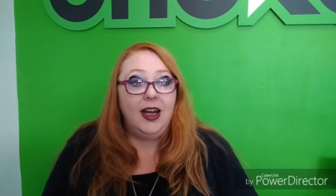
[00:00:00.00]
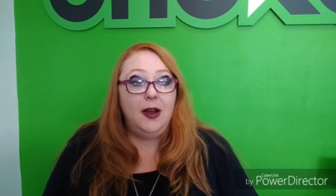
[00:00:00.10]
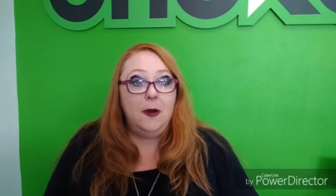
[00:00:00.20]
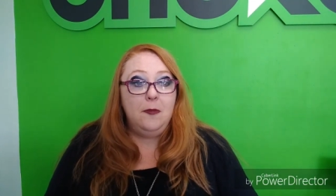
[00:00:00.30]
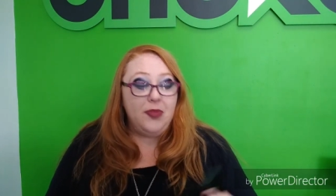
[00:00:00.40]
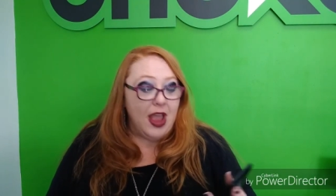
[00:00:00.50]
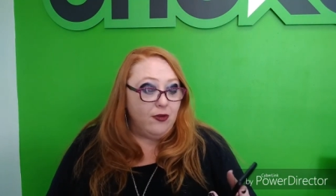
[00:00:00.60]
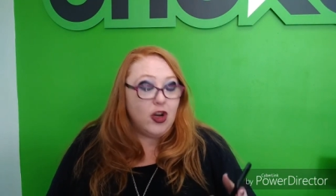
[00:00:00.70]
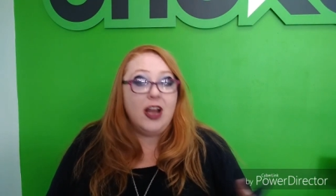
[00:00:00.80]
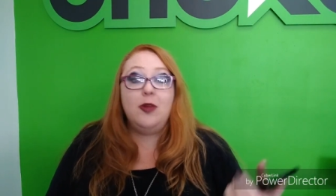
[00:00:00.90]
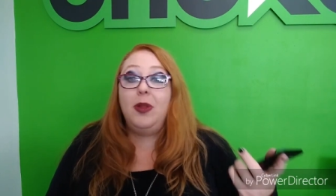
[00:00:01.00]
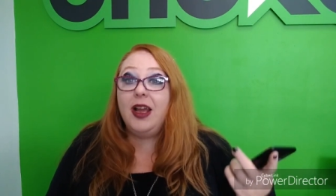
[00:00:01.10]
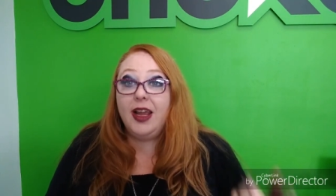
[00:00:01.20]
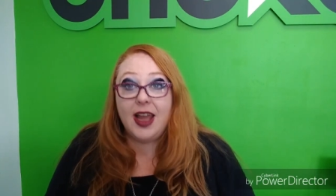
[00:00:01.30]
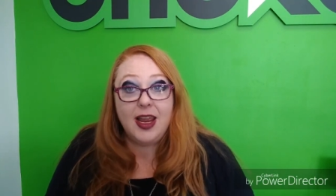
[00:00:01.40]
I've tried to
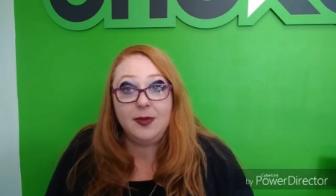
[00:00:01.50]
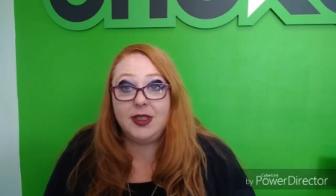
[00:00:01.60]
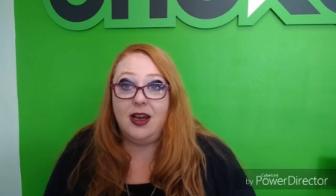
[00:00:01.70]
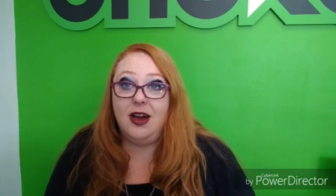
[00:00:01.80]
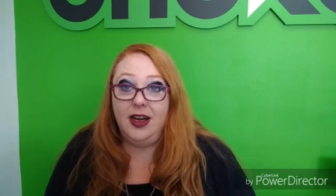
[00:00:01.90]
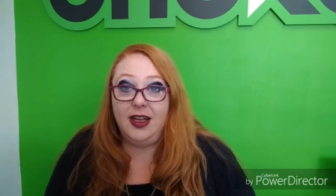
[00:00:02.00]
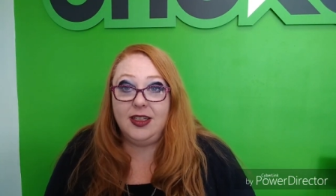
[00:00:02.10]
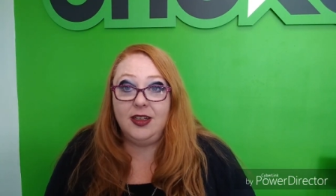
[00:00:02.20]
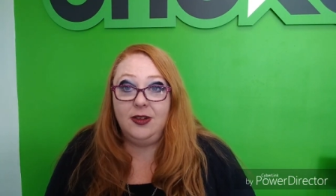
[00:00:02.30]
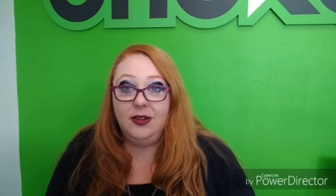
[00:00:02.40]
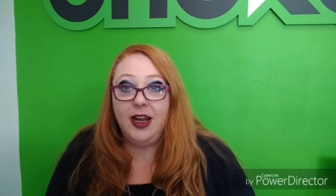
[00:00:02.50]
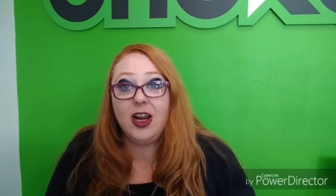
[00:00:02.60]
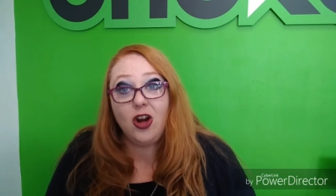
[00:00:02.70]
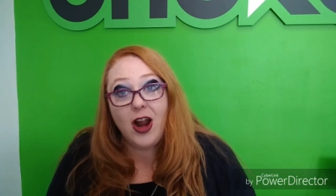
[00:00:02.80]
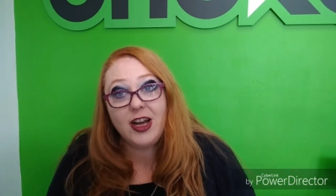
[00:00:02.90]
play games on it.
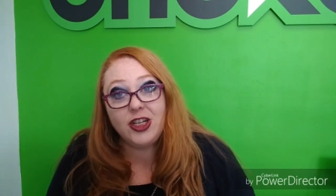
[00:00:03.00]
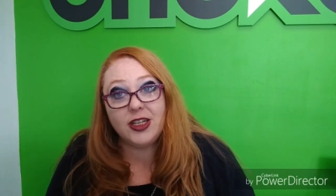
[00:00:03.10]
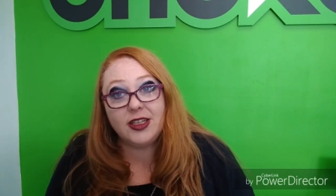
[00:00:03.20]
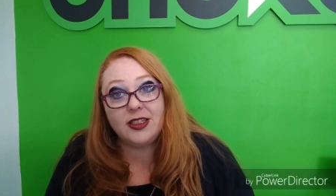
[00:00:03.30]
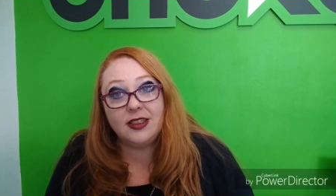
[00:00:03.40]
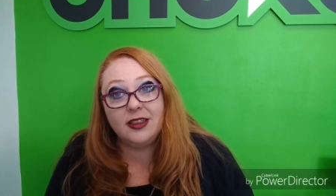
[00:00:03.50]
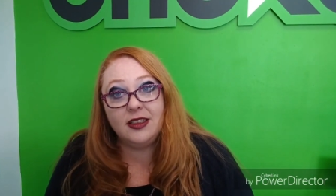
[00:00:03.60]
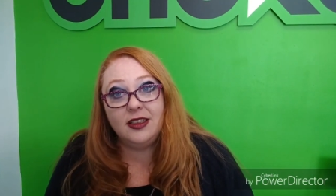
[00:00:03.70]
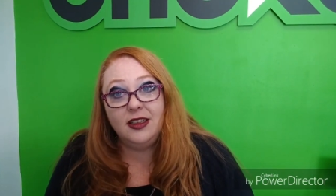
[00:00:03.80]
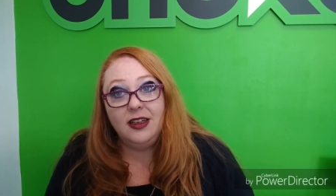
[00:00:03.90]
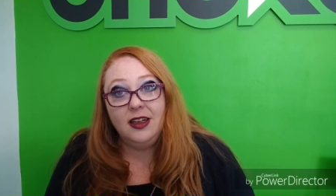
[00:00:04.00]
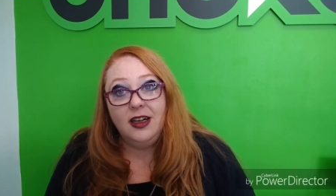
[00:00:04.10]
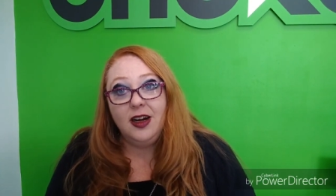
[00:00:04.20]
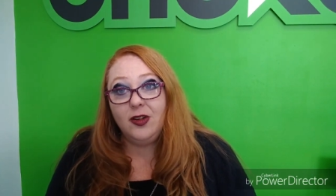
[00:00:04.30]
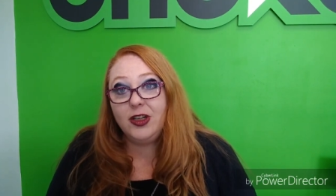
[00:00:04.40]
It crashes.
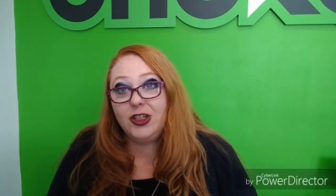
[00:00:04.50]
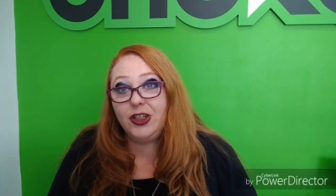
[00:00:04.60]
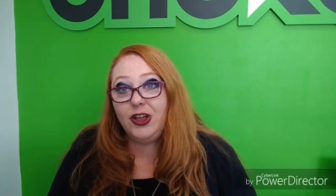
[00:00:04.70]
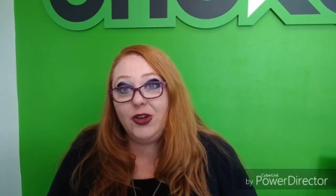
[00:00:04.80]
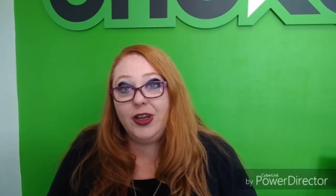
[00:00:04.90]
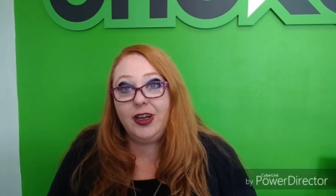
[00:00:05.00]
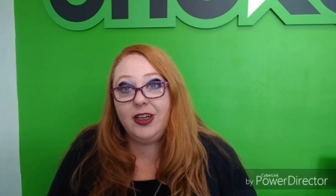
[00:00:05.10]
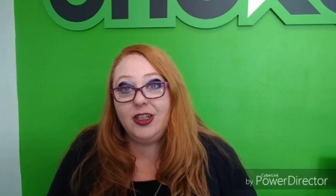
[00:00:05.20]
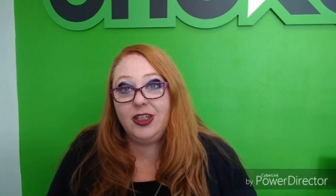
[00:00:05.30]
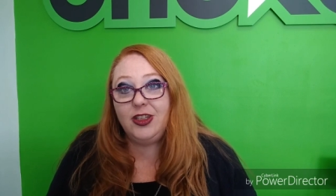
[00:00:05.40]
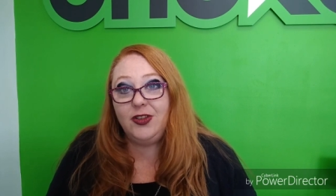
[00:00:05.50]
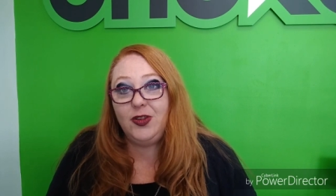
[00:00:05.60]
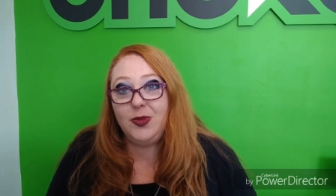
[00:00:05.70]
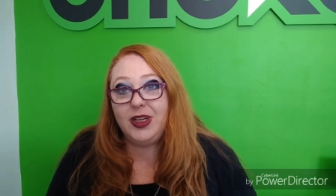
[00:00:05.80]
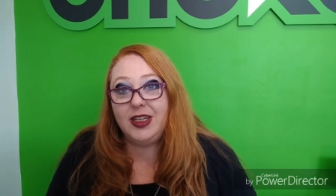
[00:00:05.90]
I'm going to show you here in just a
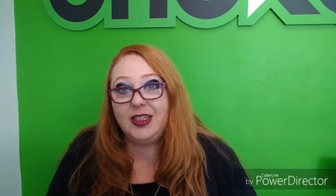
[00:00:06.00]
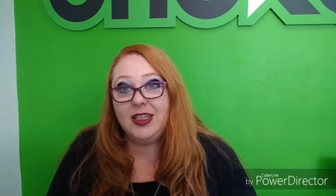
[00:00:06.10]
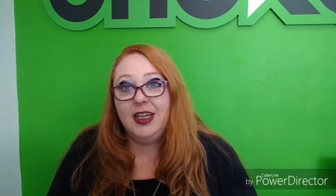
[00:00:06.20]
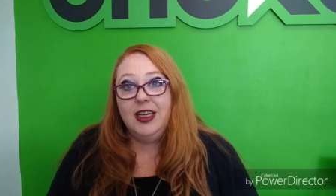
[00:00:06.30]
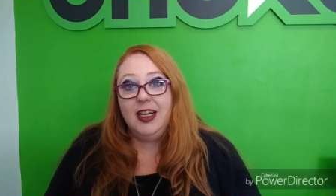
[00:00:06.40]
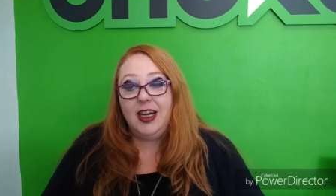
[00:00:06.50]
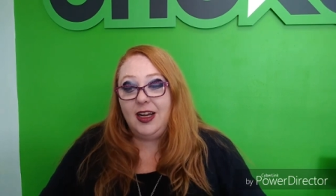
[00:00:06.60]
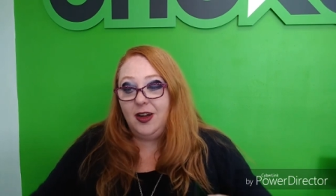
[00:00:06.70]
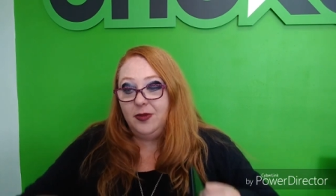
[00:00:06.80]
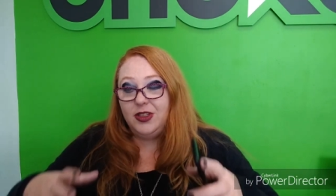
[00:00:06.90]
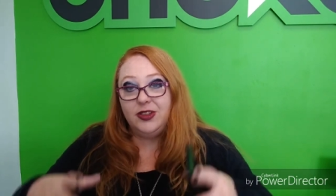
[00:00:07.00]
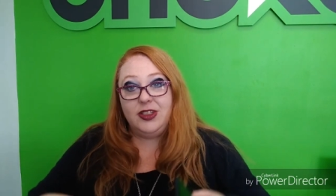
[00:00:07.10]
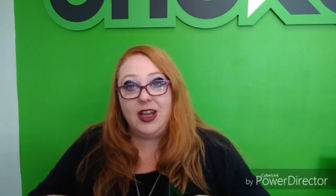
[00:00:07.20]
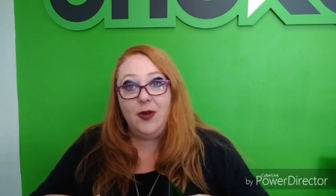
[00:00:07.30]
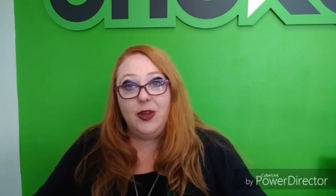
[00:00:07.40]
few minutes, so
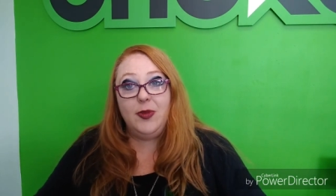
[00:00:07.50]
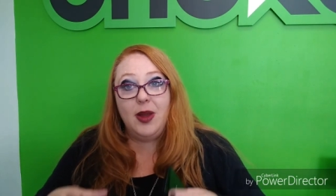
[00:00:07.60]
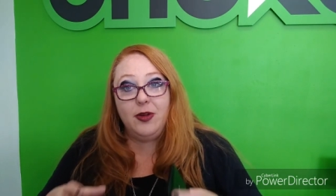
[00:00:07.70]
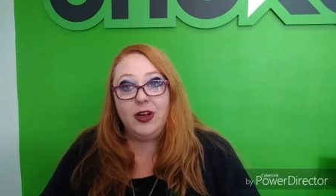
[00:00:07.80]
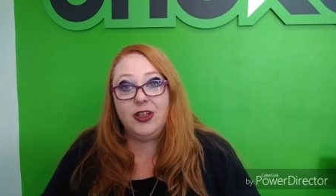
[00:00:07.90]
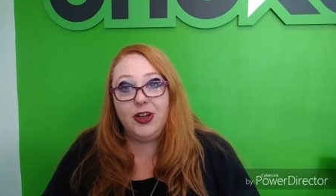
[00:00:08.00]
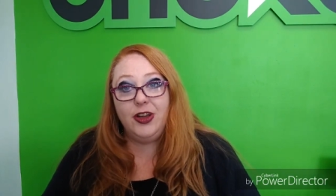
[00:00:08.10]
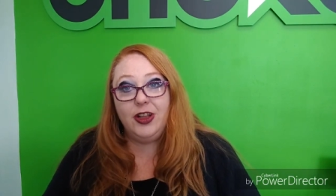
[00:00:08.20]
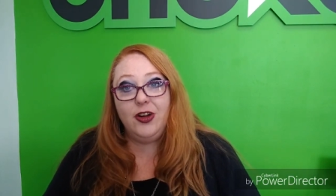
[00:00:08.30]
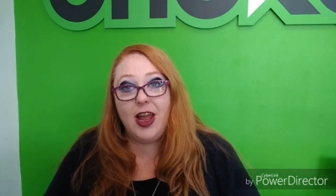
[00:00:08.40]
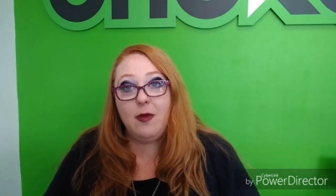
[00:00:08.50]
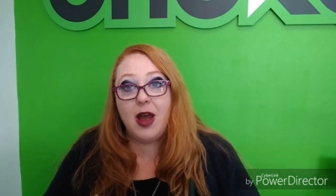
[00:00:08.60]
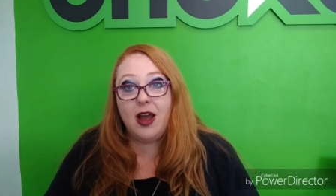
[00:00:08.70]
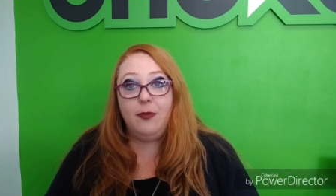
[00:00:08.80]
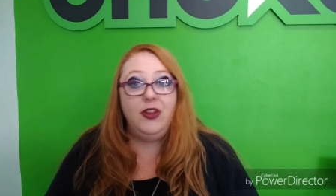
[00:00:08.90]
stay with me. I'm going to show you a little game.
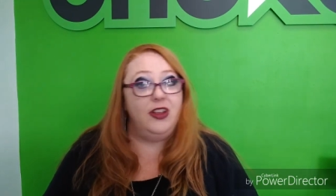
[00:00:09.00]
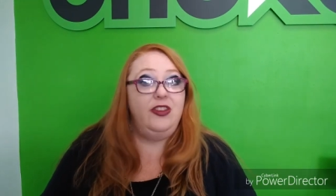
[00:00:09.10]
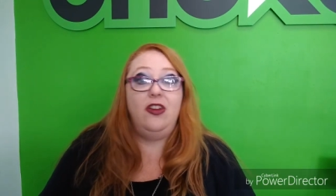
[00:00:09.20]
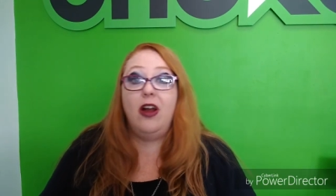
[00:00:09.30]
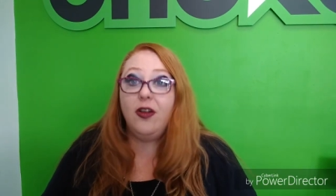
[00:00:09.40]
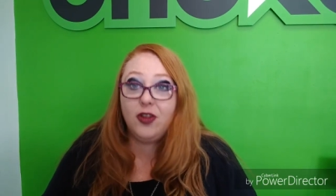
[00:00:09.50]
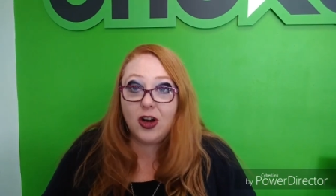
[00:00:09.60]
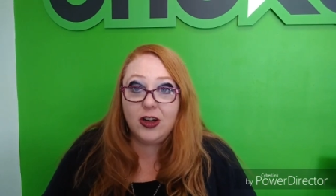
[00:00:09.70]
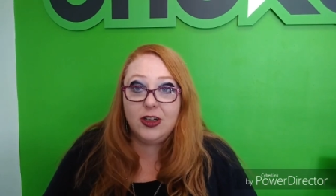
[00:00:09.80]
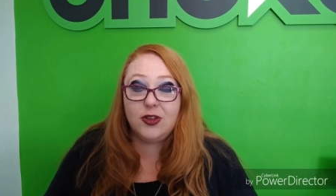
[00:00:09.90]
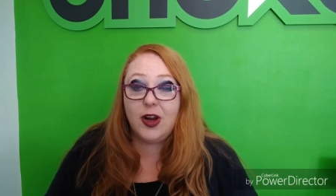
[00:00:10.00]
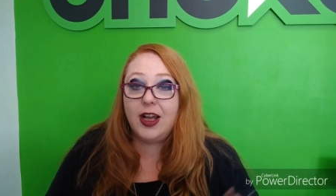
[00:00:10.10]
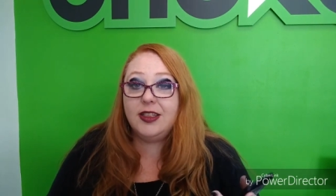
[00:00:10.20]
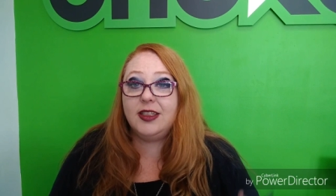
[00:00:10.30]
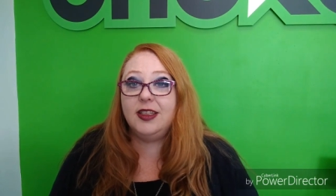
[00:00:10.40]
I've dusted off Darkness
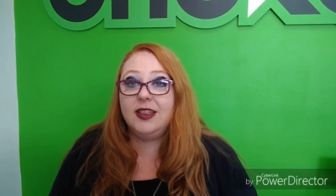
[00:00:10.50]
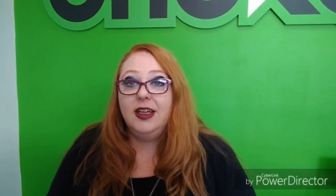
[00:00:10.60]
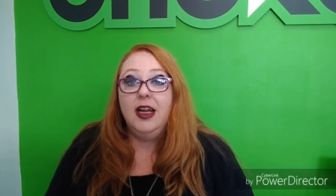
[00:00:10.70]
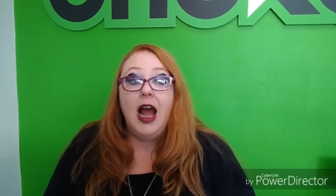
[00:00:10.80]
Rises.